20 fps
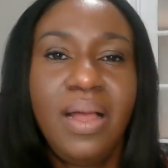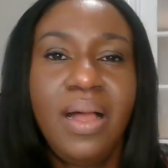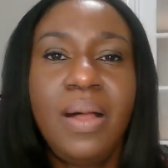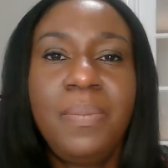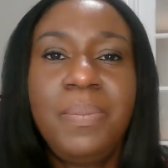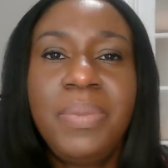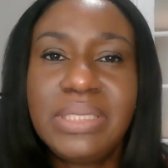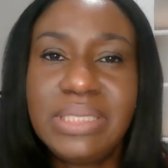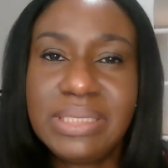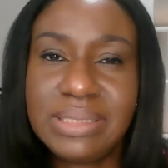
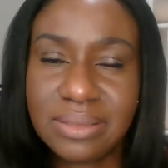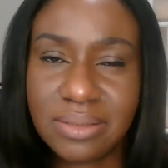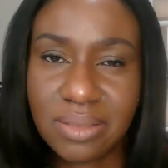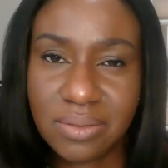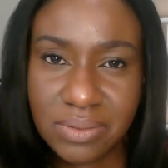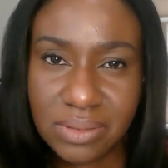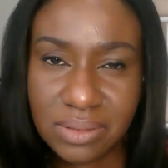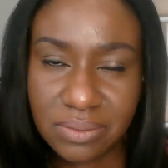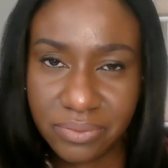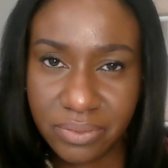Our body
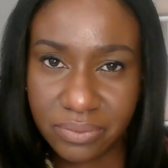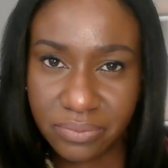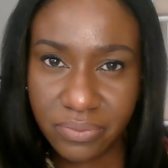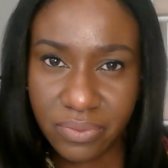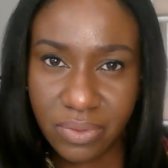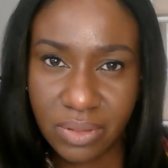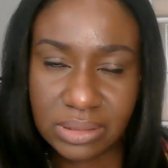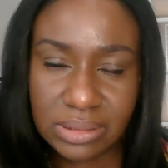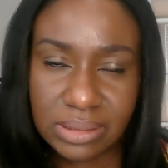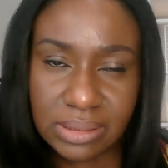serves different
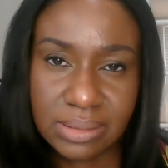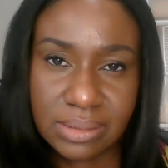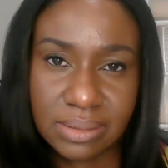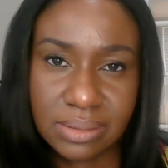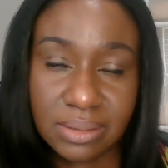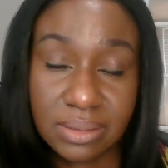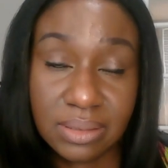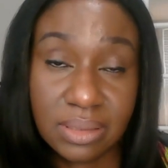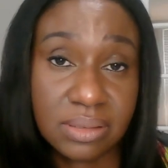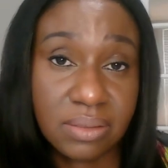
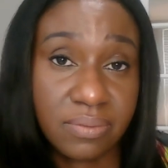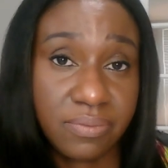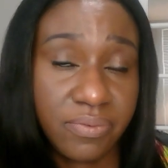functions. There's the